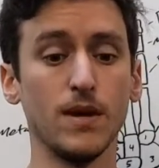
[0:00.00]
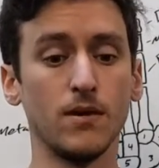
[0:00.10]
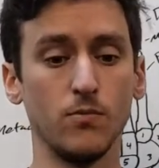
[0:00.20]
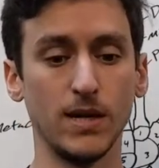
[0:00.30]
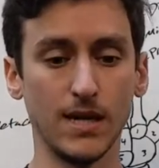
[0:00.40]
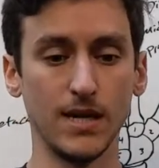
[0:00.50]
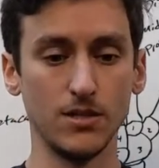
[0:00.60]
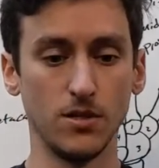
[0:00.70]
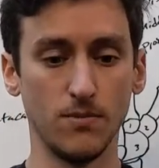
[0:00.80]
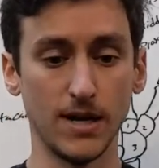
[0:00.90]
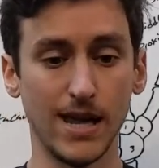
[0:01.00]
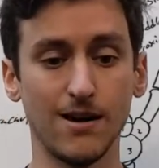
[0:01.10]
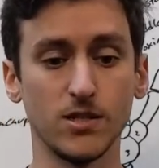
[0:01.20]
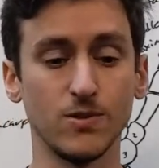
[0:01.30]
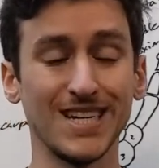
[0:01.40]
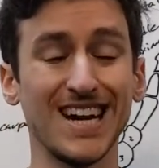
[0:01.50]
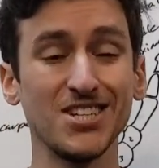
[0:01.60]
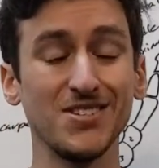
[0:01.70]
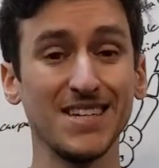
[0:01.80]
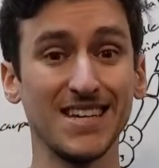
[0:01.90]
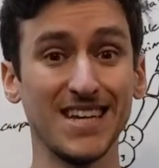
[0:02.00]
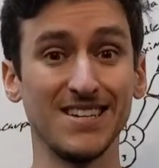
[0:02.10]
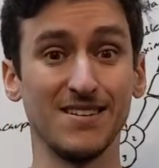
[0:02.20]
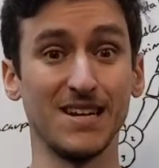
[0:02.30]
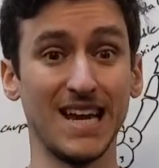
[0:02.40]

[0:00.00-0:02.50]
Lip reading: we get into the brachialis, which actually can